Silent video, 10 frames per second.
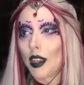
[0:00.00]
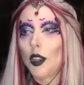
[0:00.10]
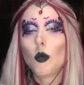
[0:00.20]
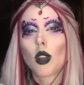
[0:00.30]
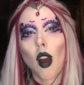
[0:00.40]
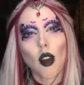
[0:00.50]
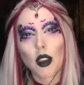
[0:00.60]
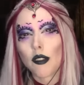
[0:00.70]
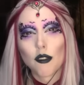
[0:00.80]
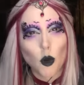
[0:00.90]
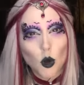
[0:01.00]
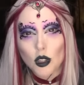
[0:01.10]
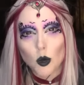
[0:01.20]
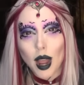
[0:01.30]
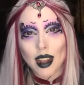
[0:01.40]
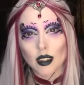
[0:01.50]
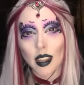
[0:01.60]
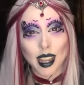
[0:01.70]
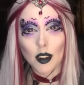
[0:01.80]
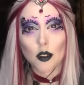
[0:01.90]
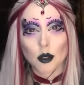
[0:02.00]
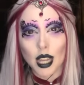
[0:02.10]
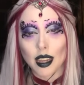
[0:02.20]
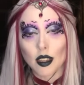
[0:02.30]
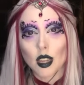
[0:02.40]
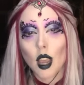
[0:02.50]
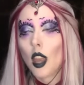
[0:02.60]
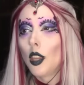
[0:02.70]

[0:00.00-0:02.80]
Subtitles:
You can't afford to act like Andrew Tate.